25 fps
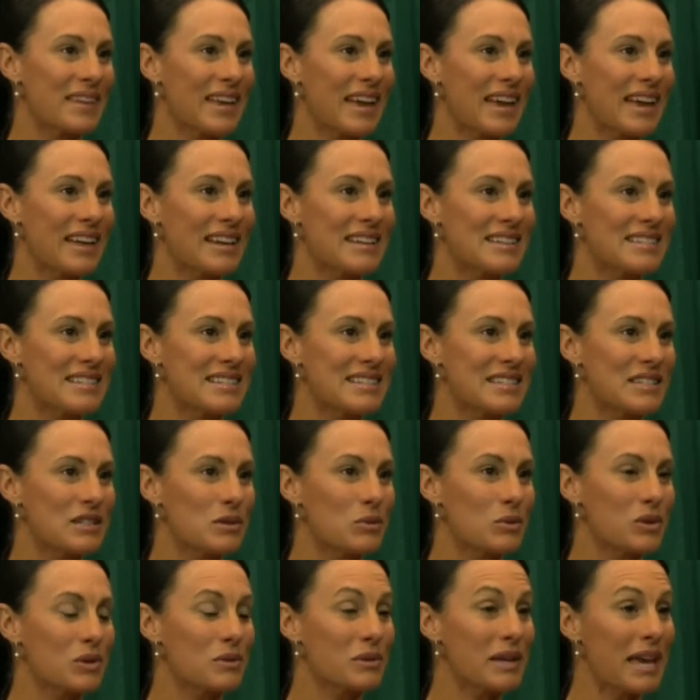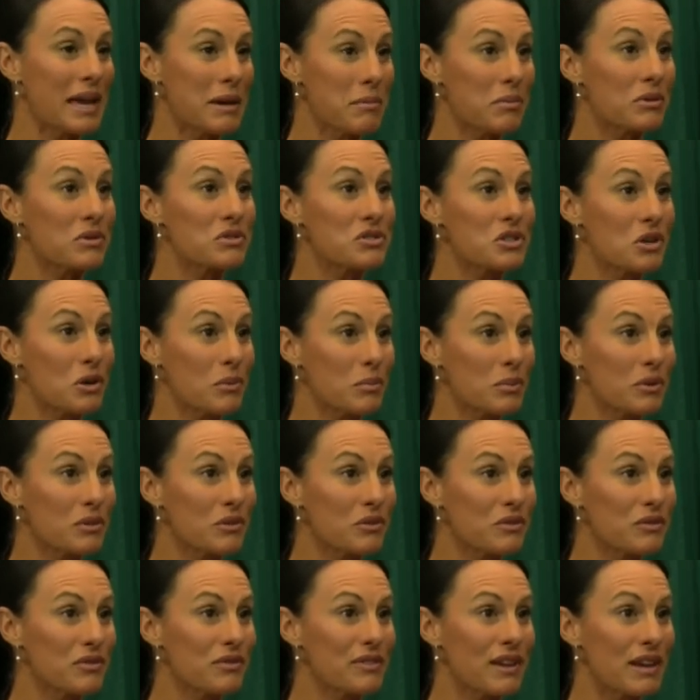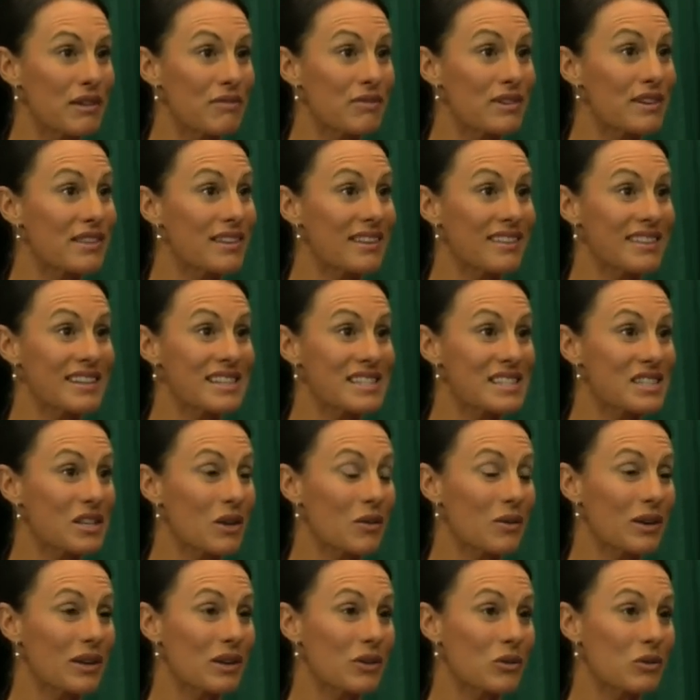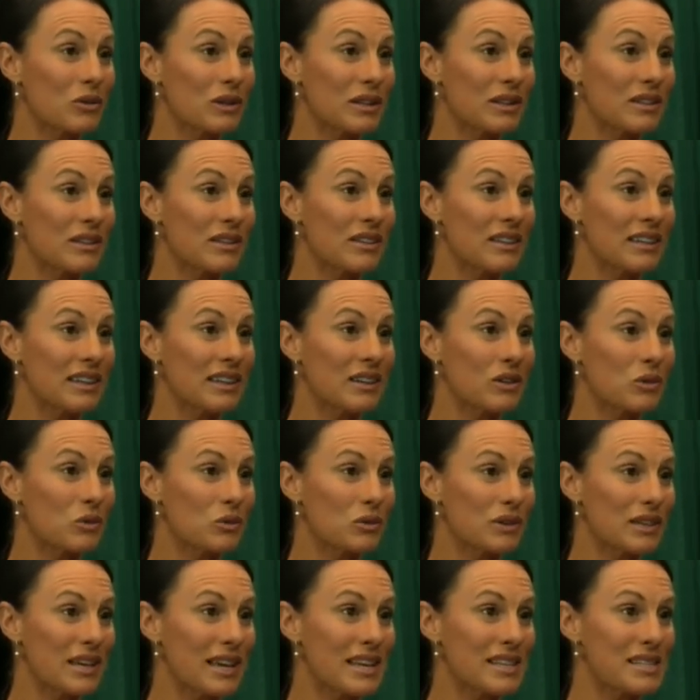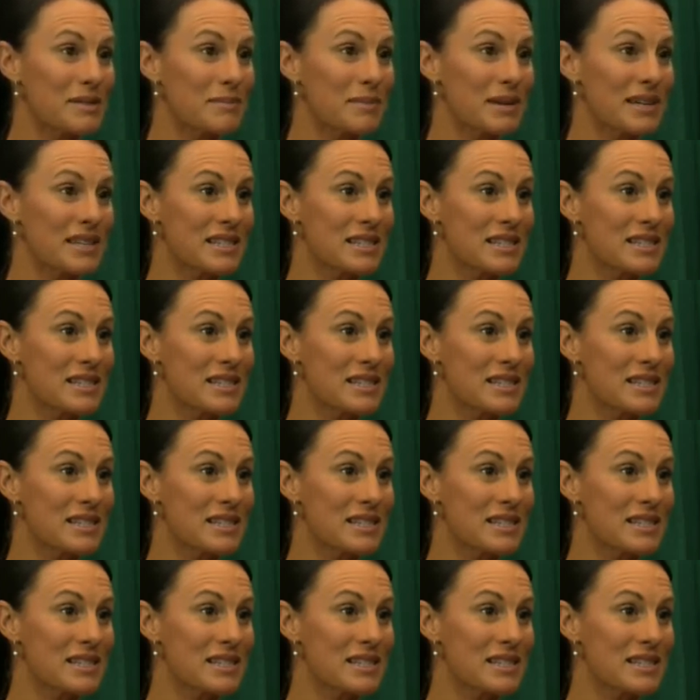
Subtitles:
And you want to keep on top of everything that's going on in all the aspects.